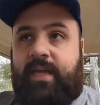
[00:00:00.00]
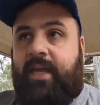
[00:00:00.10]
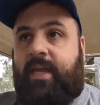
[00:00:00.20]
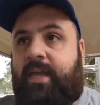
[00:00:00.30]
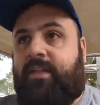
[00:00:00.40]

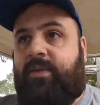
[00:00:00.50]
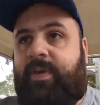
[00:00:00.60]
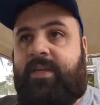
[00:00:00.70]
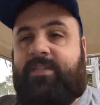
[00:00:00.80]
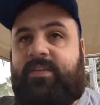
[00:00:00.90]
and the
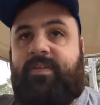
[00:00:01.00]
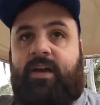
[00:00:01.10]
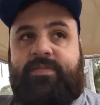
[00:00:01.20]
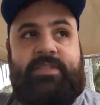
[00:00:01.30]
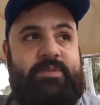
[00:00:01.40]
PNT
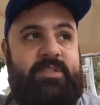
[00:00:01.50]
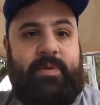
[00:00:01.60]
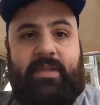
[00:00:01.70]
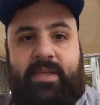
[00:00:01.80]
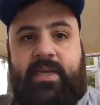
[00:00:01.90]
valve seems to
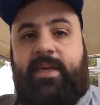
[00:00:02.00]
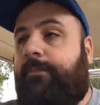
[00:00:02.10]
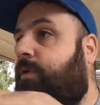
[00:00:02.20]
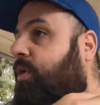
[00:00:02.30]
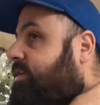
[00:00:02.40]
be
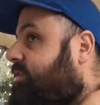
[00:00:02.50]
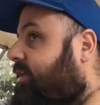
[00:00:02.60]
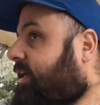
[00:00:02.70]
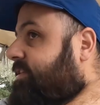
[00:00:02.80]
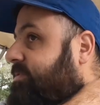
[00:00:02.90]
leaking according to the
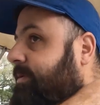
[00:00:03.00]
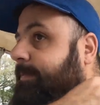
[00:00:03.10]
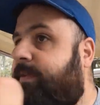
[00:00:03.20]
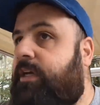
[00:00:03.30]
customer.